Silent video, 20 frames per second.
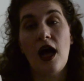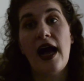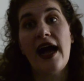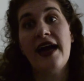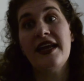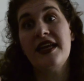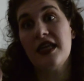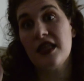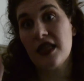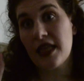
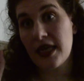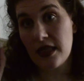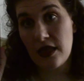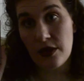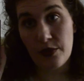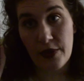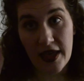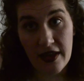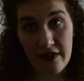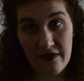I didn't like
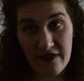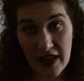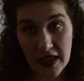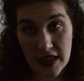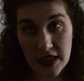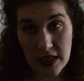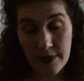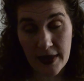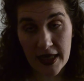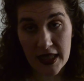the way it
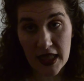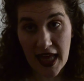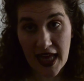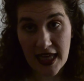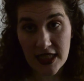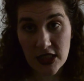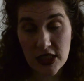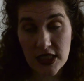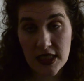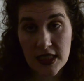felt on my
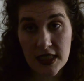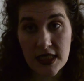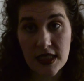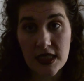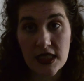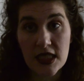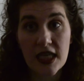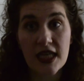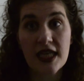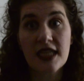
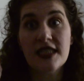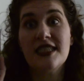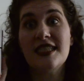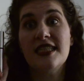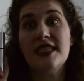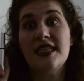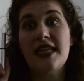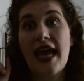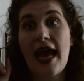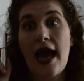lashes. It
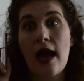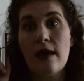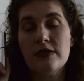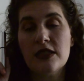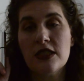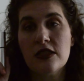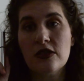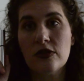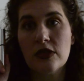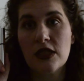did
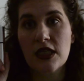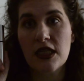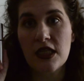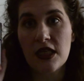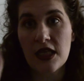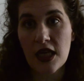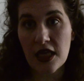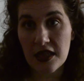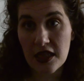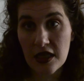absolutely
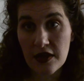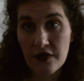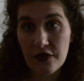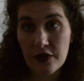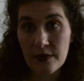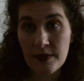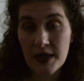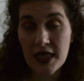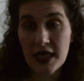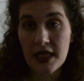nothing for
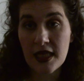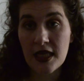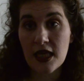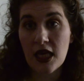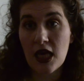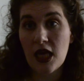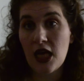me.